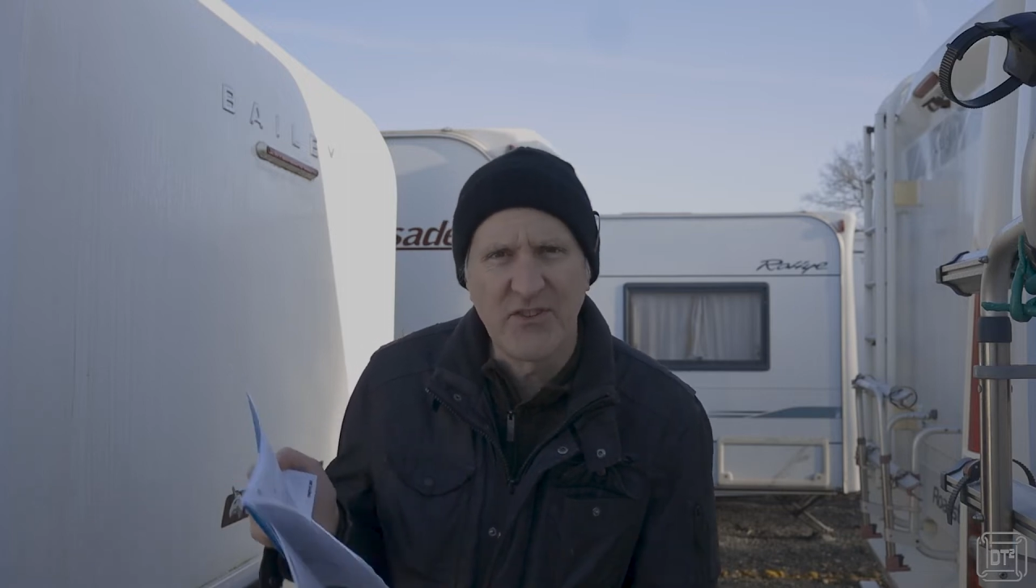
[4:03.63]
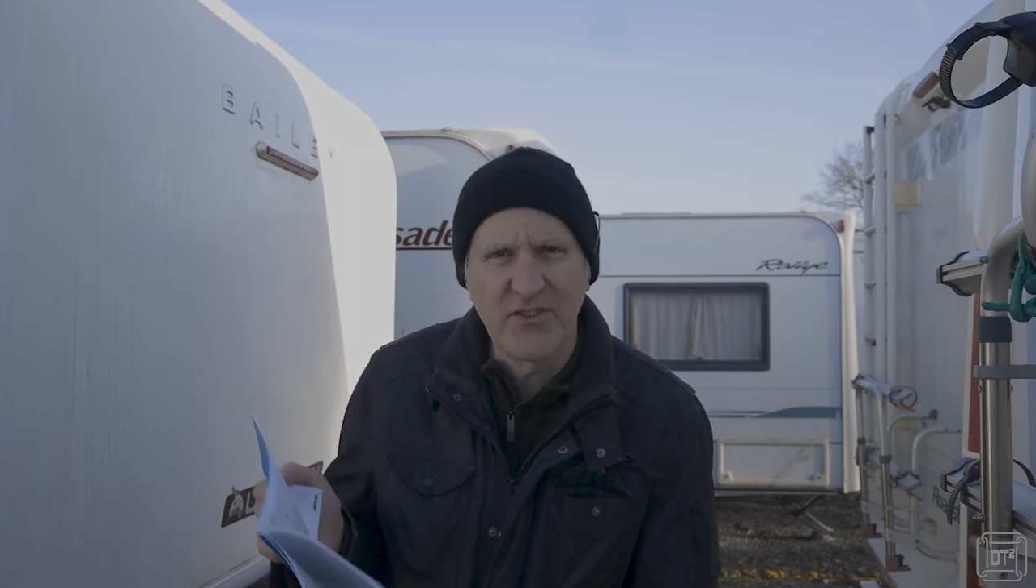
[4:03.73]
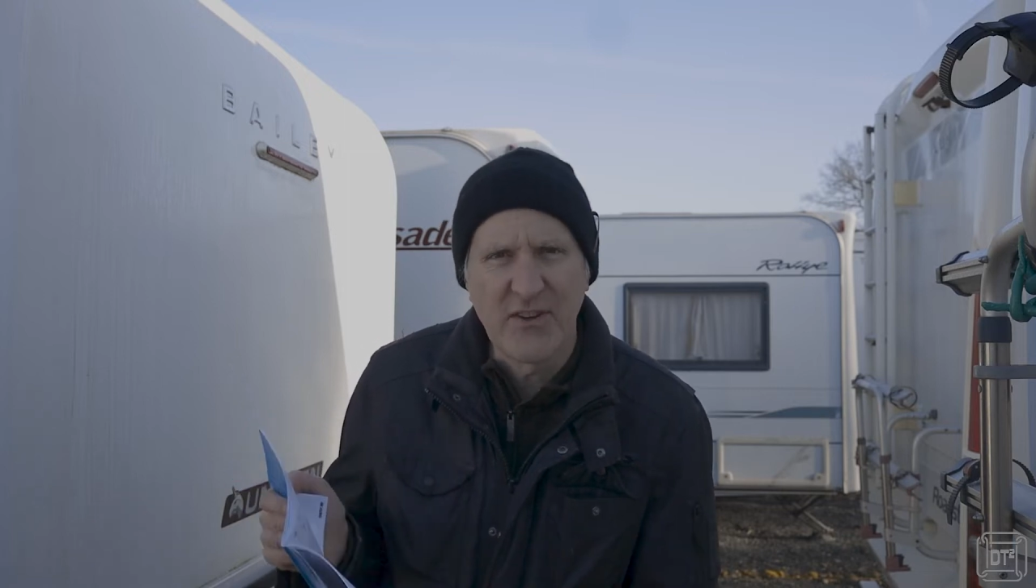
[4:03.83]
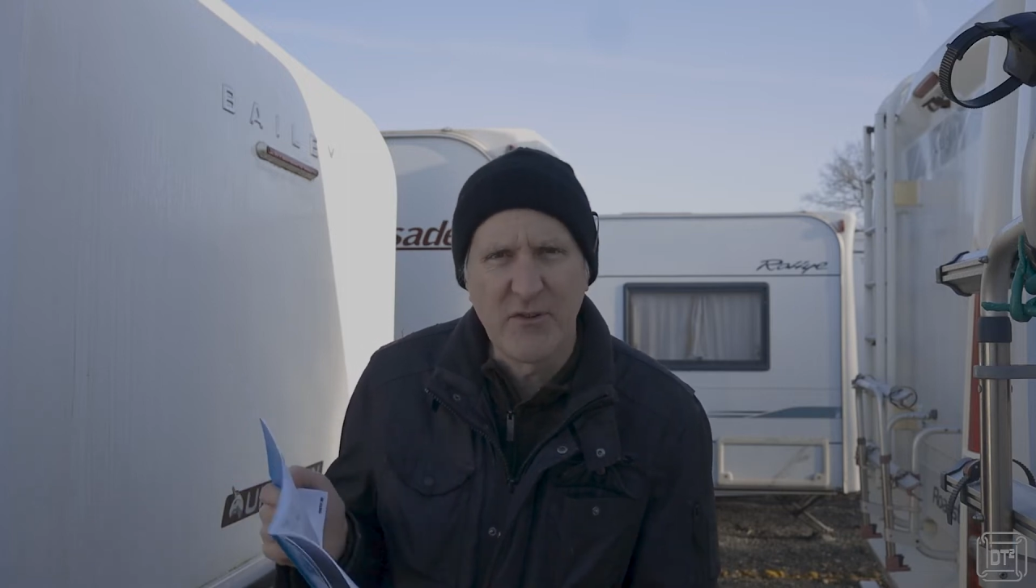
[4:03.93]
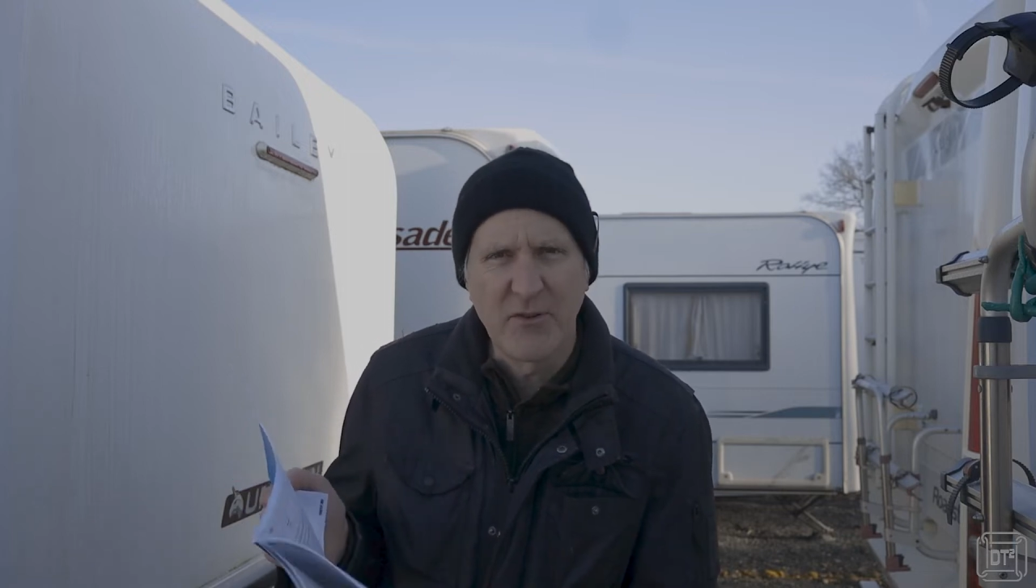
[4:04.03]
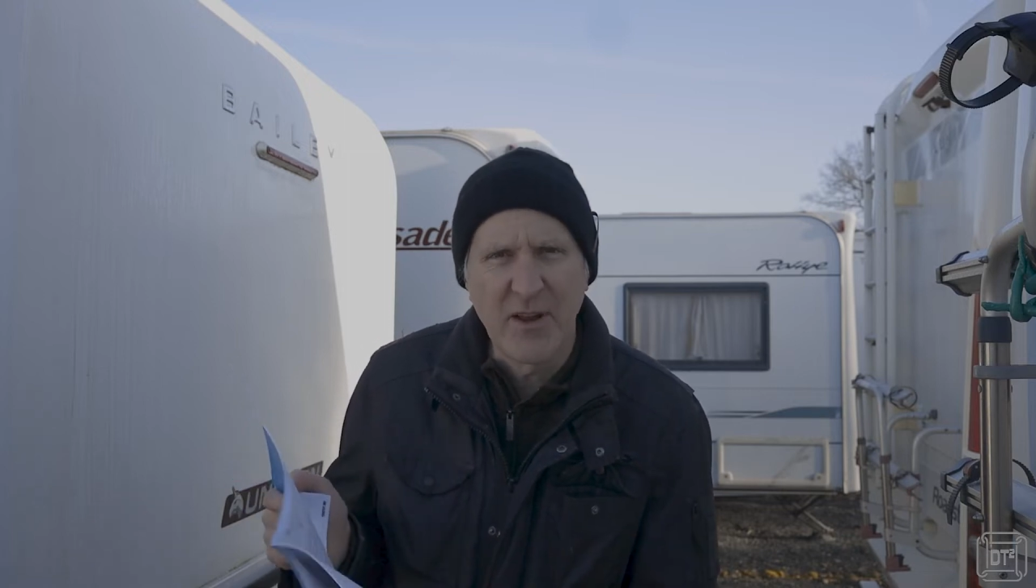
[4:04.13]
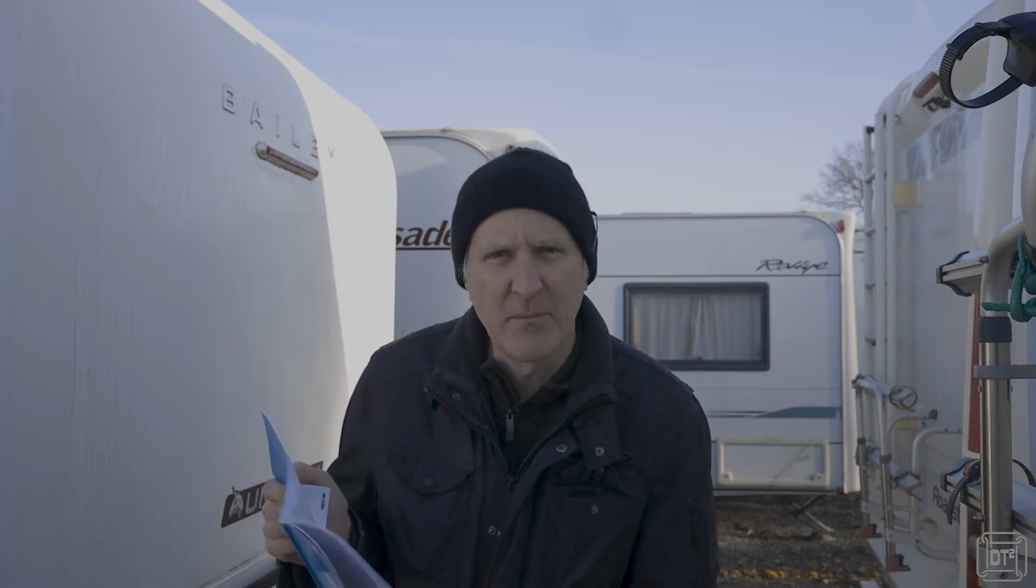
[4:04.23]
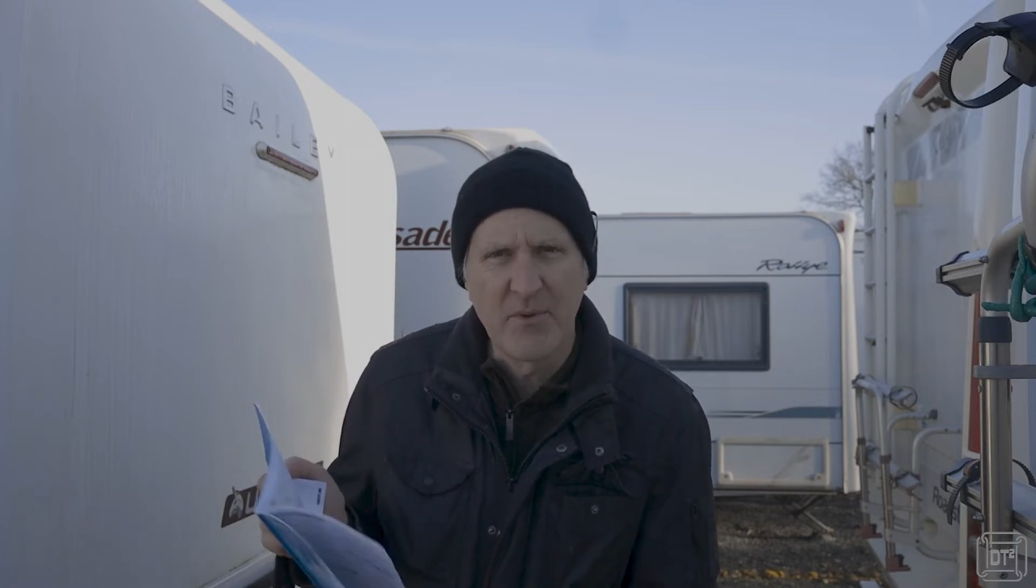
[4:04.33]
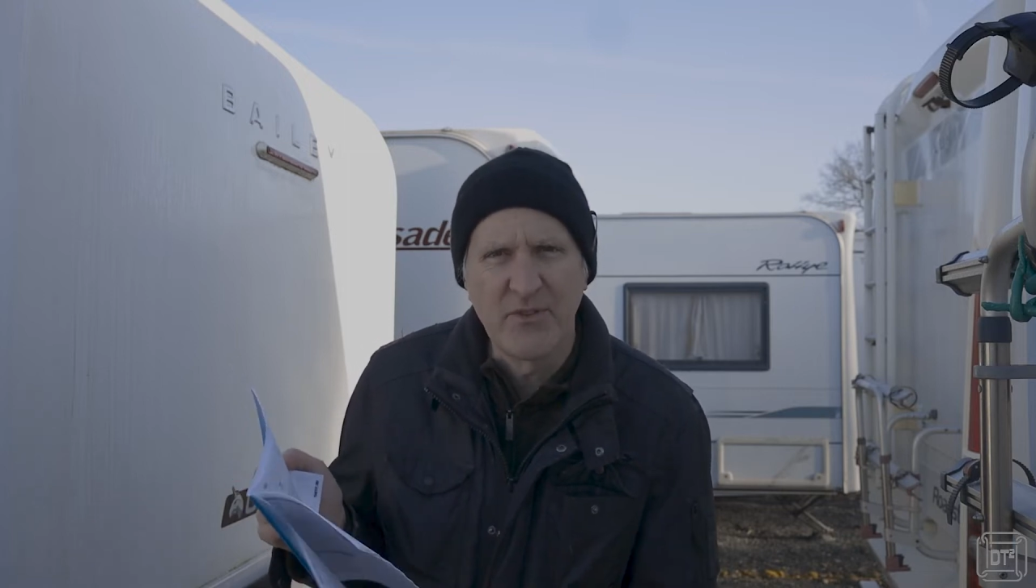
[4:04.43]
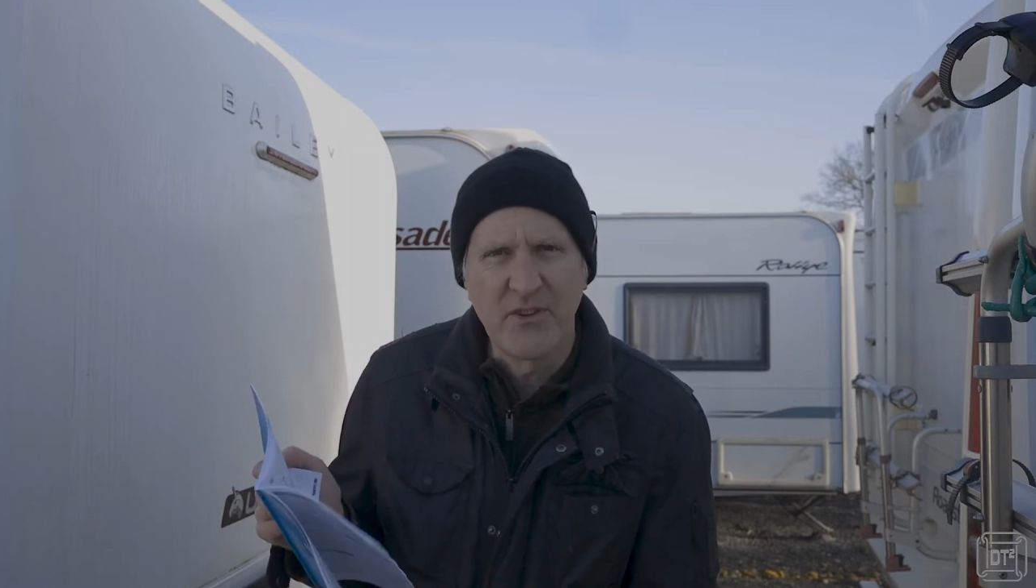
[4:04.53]
serial
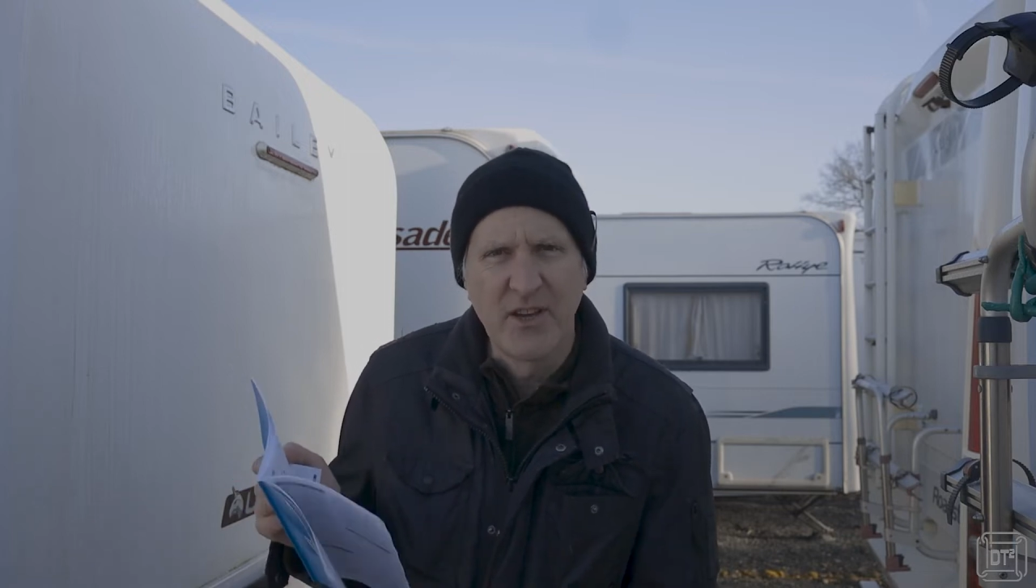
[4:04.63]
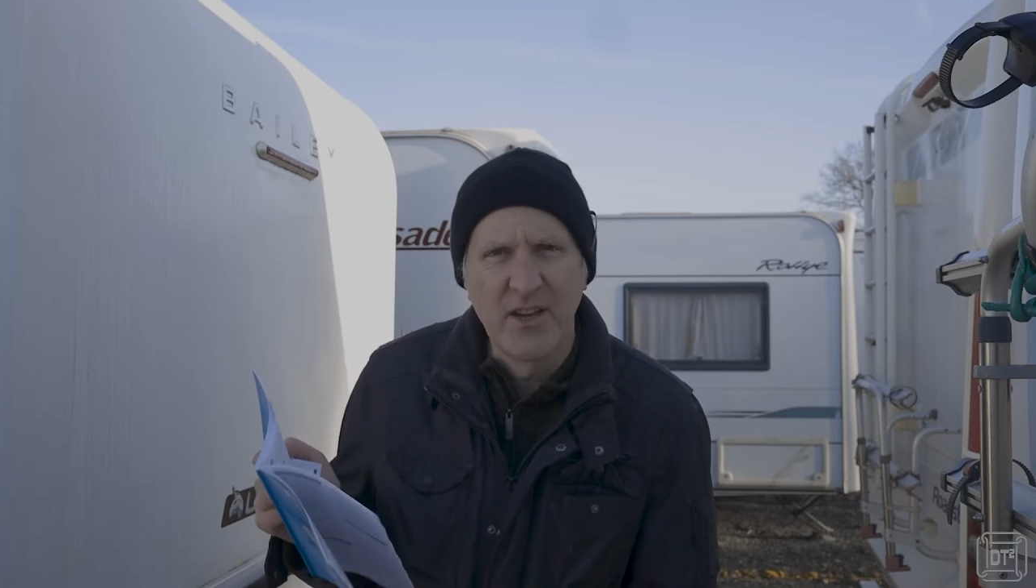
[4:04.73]
numbers